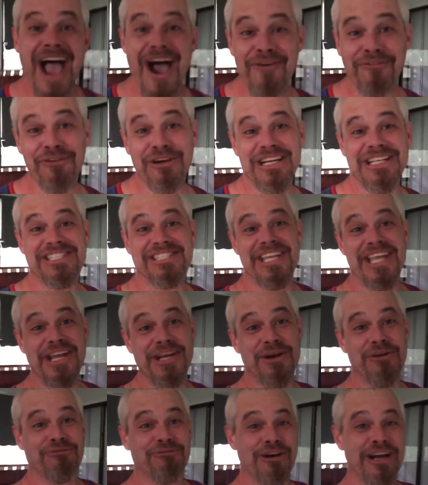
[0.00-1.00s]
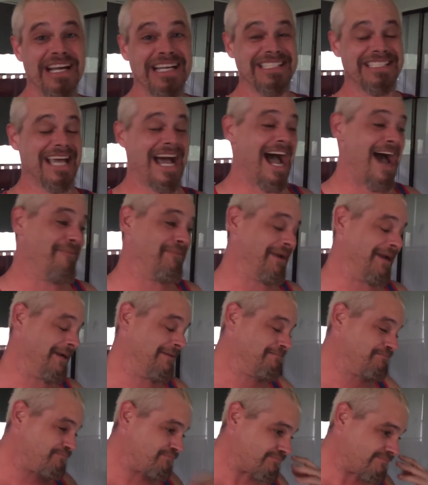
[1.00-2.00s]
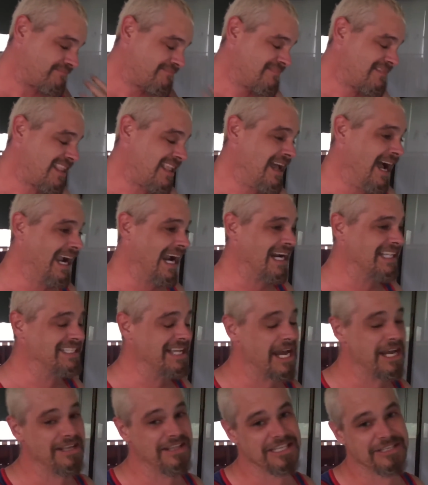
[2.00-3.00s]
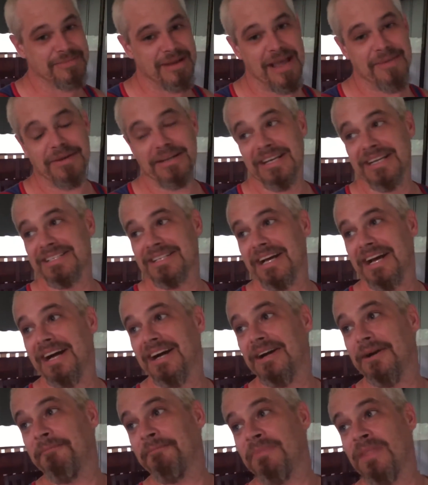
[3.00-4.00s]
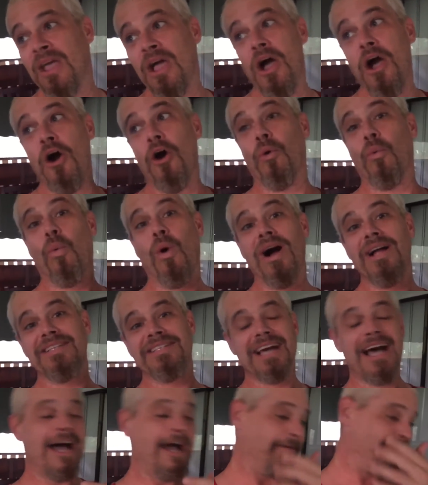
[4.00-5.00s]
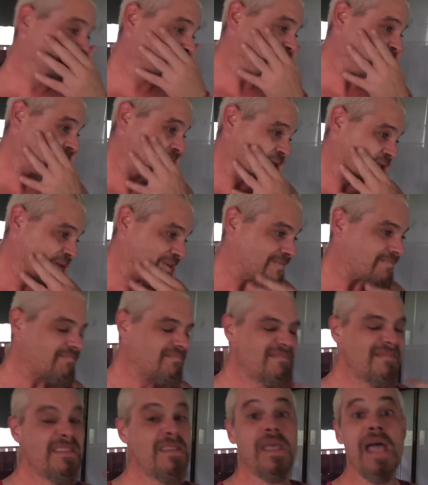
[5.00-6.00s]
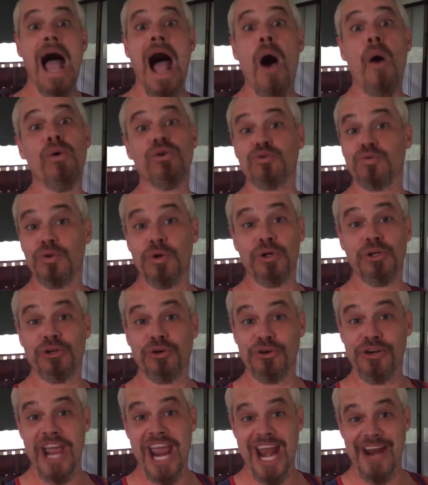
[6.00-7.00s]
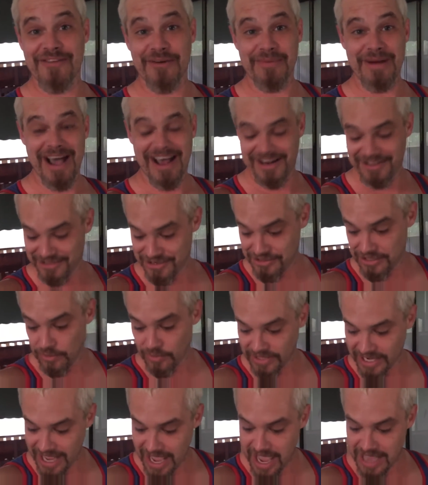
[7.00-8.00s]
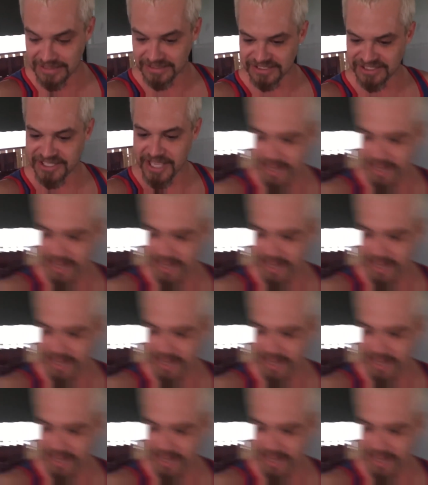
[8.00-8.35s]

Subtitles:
every single freaking time, man. I got to tell you this, man, because one time I was real creative about it, dude. I went ahead and